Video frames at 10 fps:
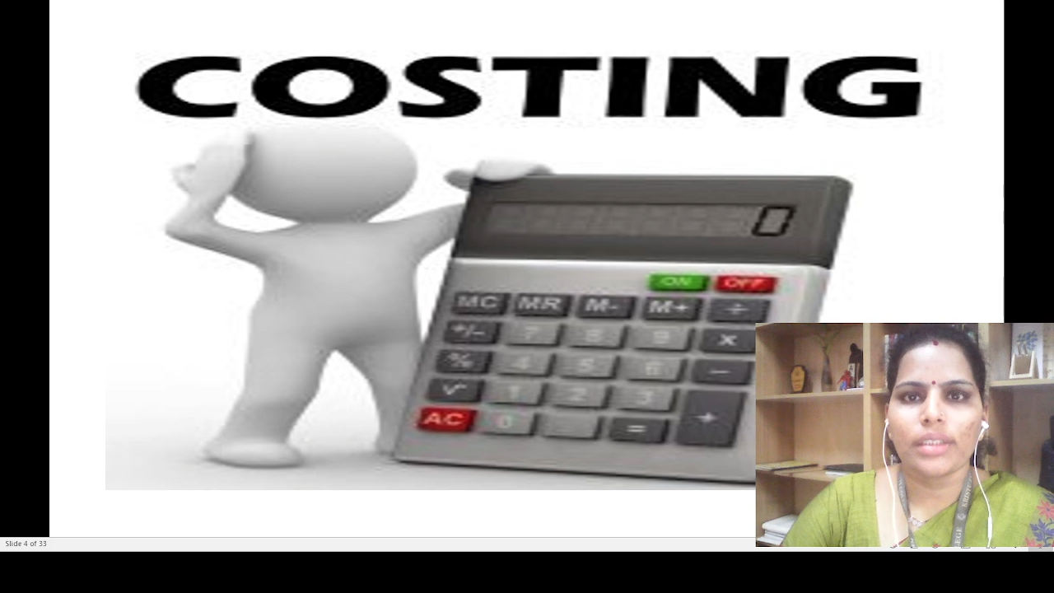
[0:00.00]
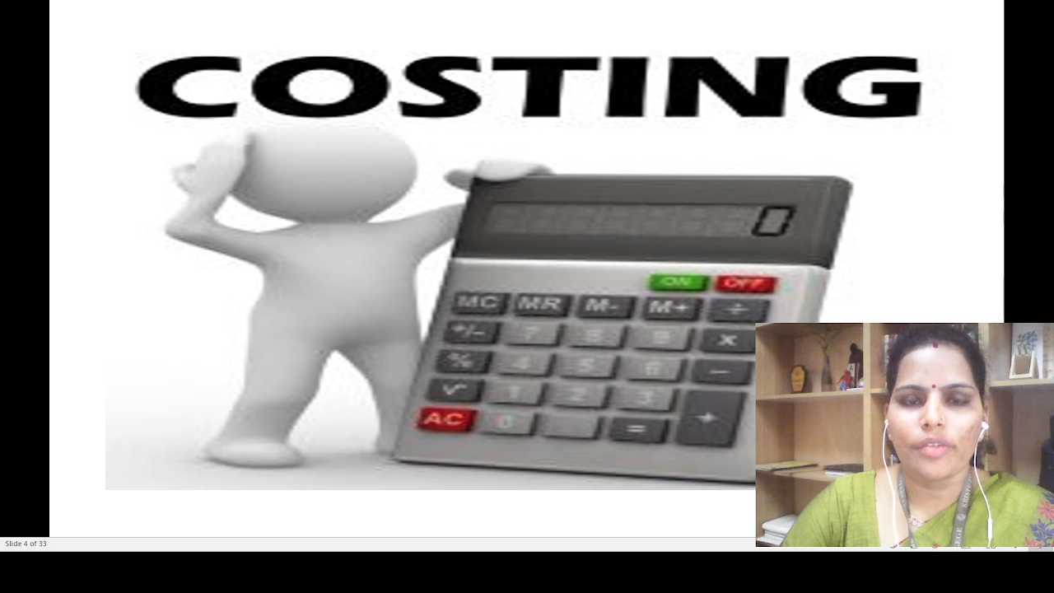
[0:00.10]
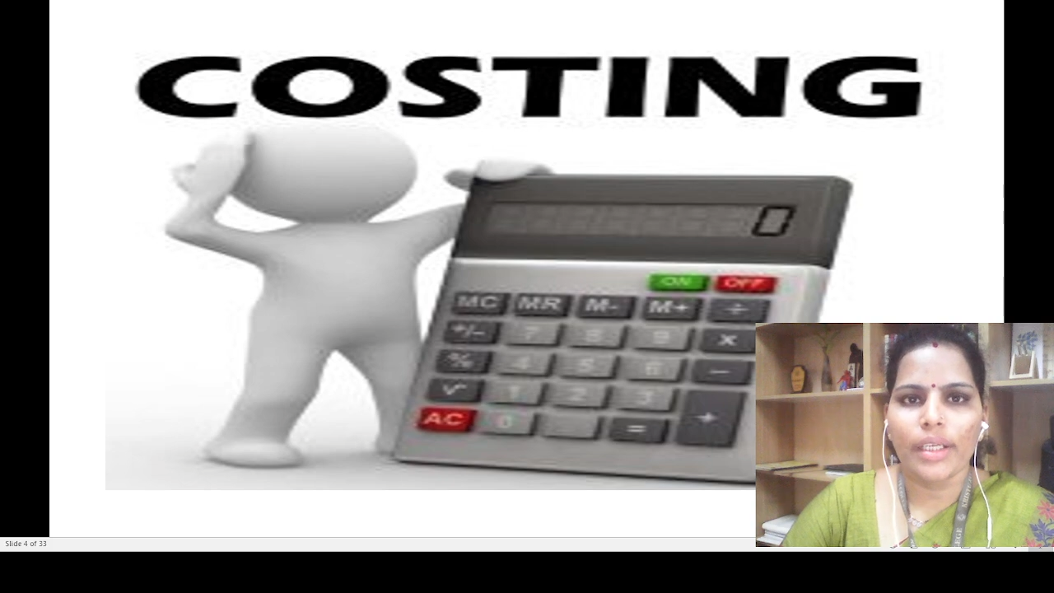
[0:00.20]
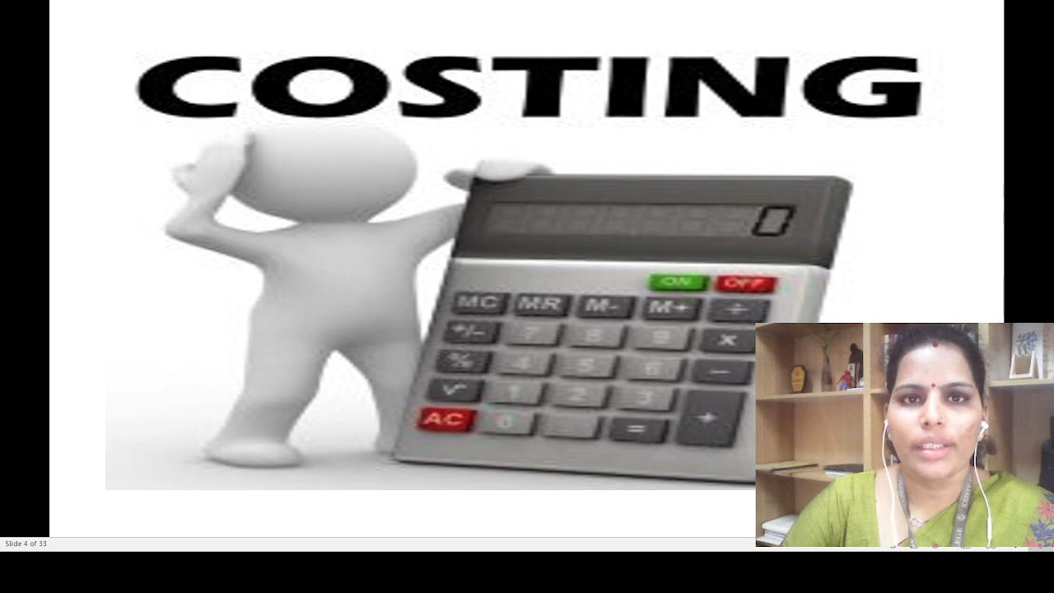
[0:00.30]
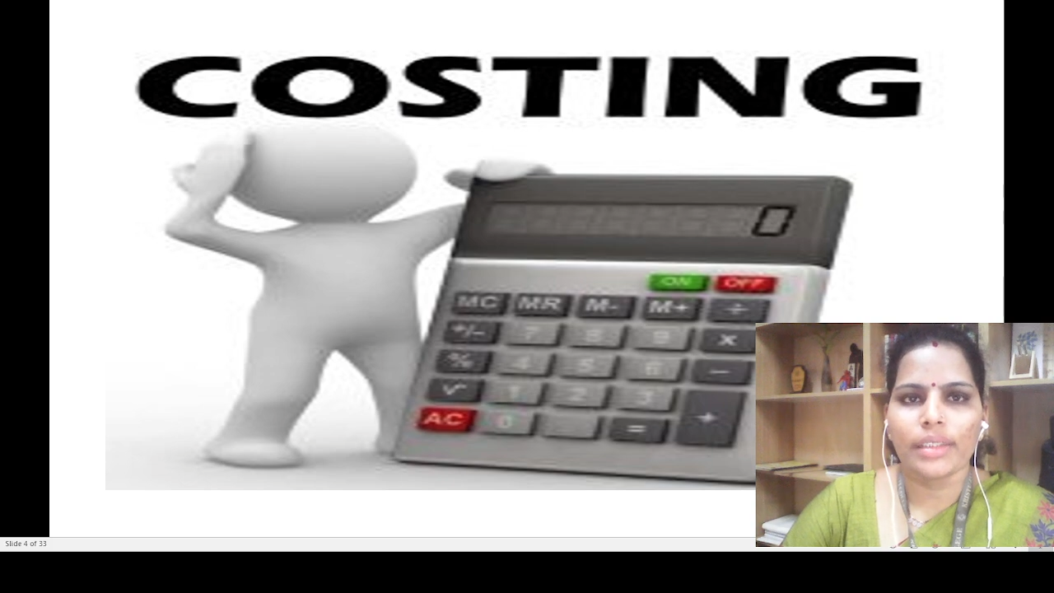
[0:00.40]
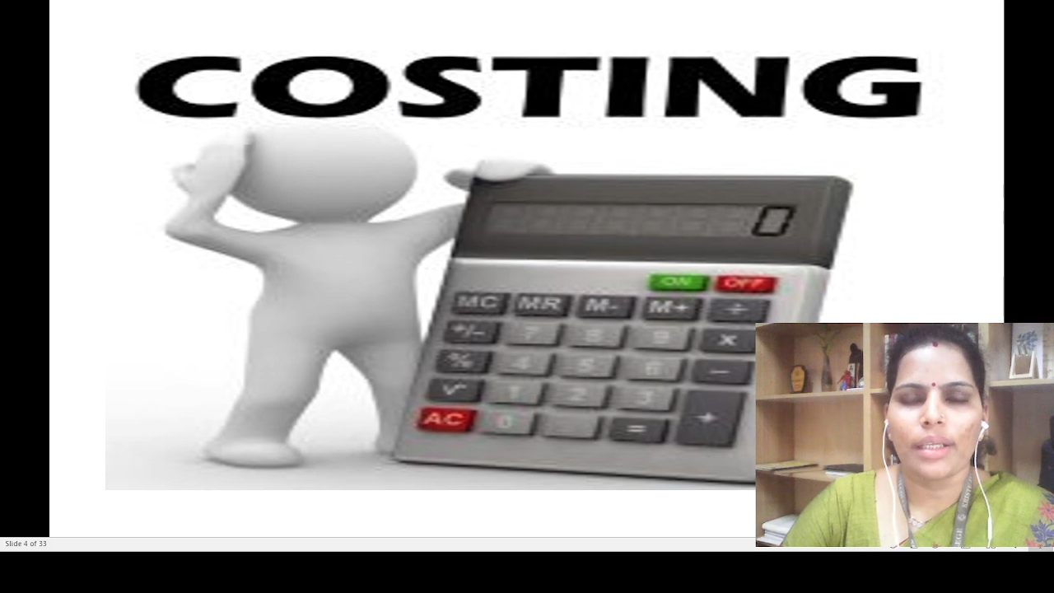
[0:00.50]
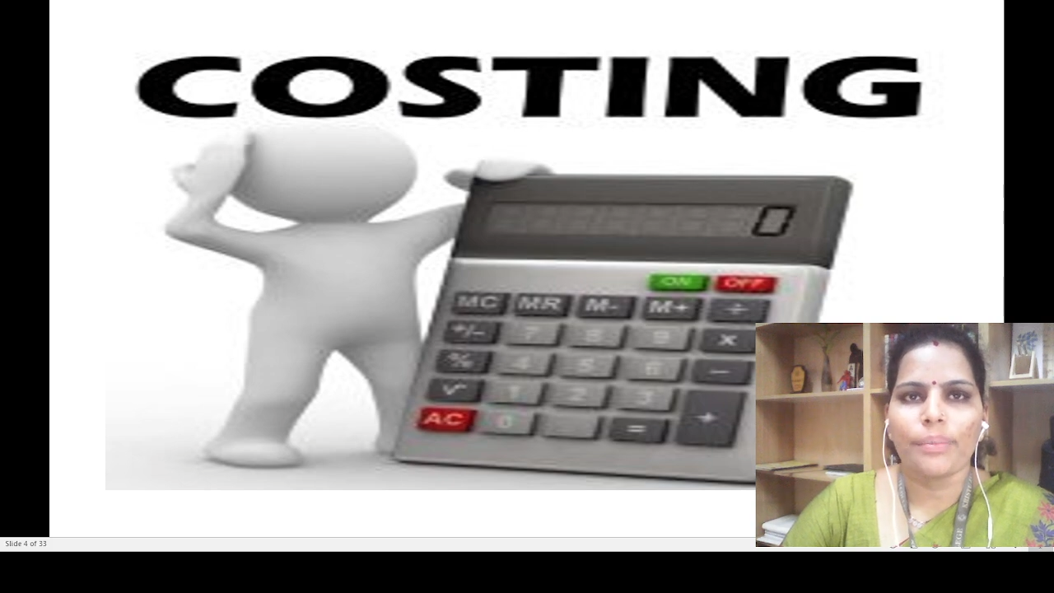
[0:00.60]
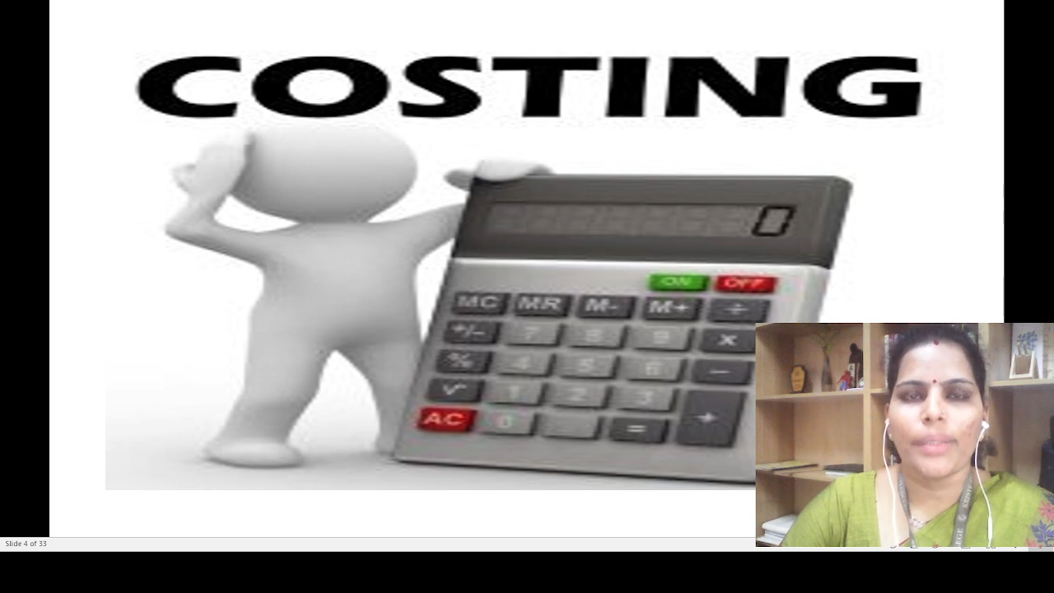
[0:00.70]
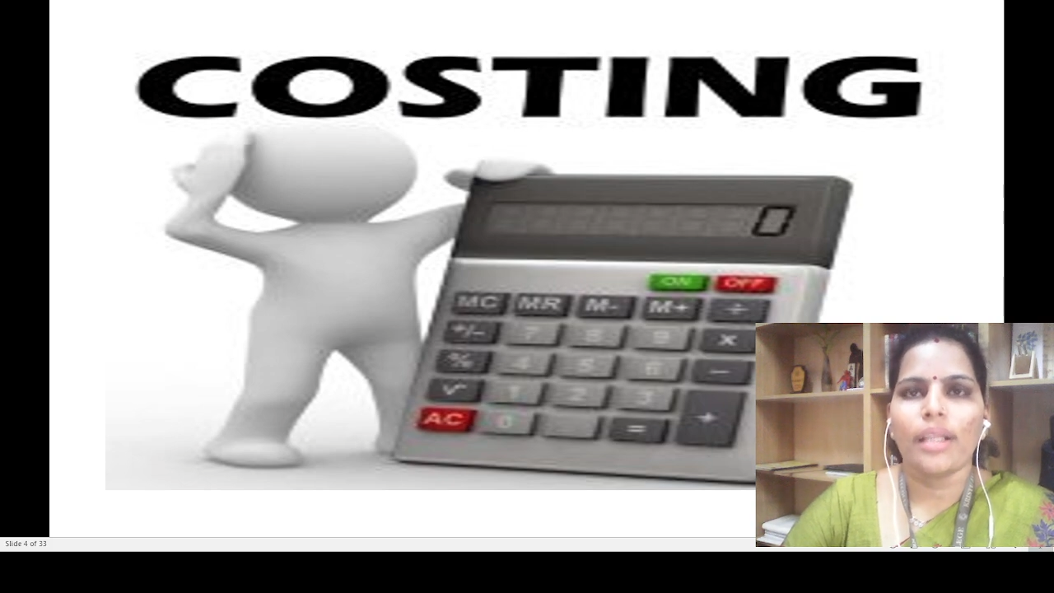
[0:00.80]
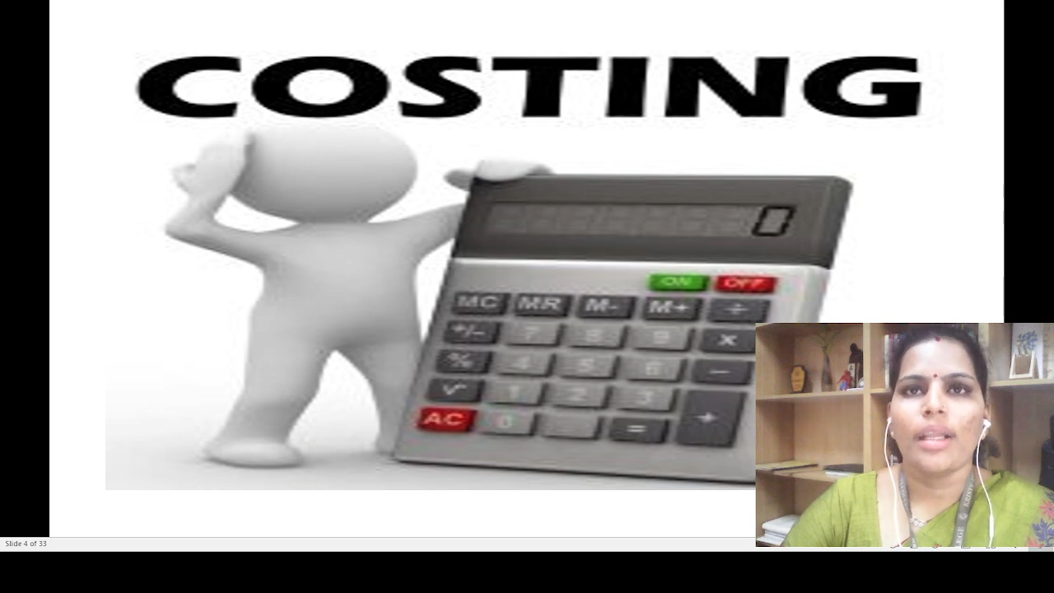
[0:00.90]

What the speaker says: for example,